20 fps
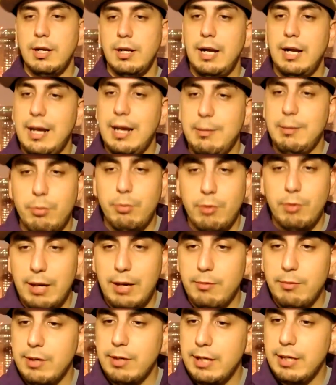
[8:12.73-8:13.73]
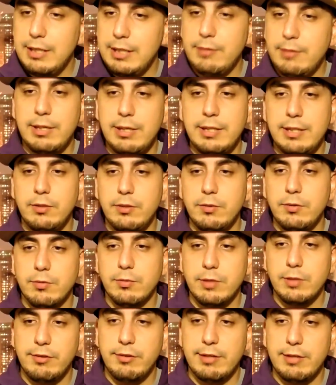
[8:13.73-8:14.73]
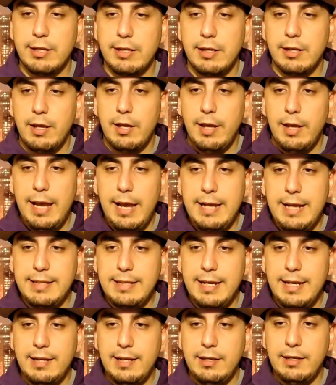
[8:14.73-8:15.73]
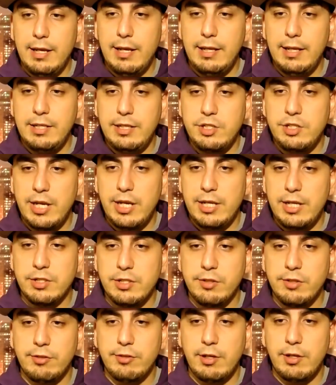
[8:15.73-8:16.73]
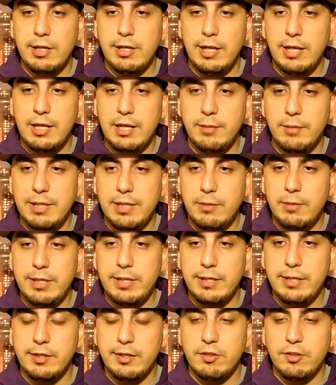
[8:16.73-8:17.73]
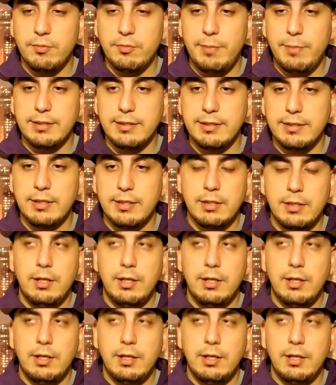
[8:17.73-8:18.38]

I really, really do. He said, hey, Dan, any change in the starting lineup that we could expect?